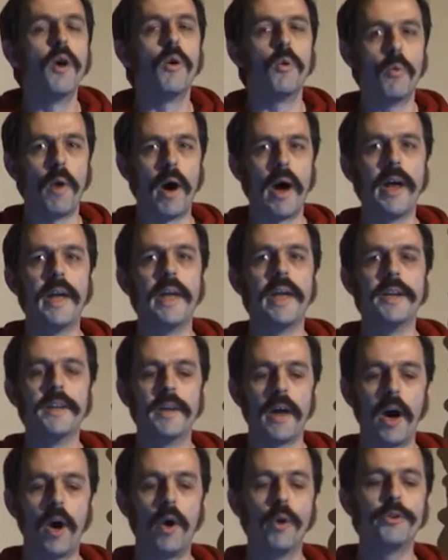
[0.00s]
why and
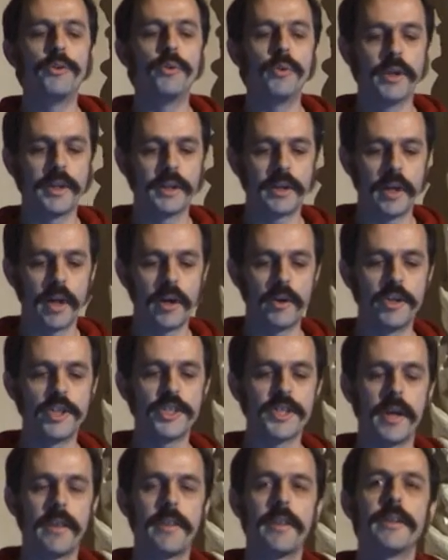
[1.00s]
how to
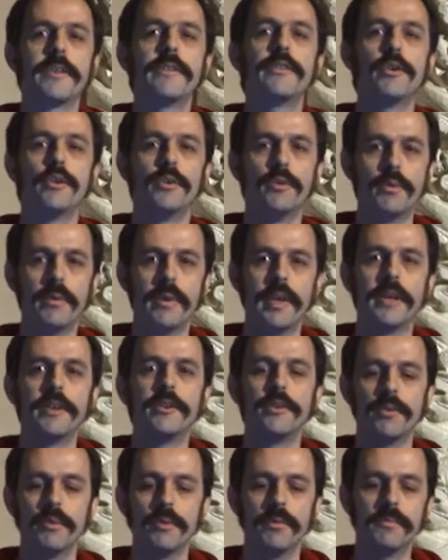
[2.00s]
encourage others to do that
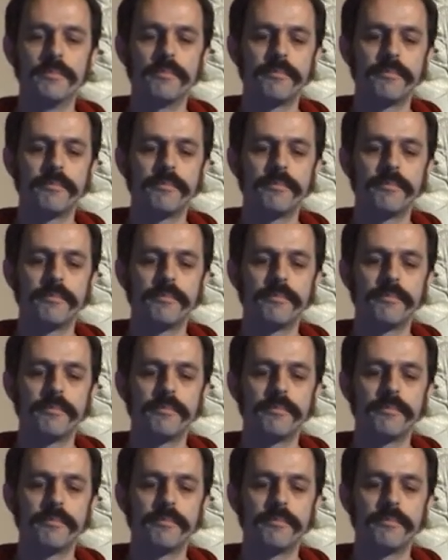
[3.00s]
too.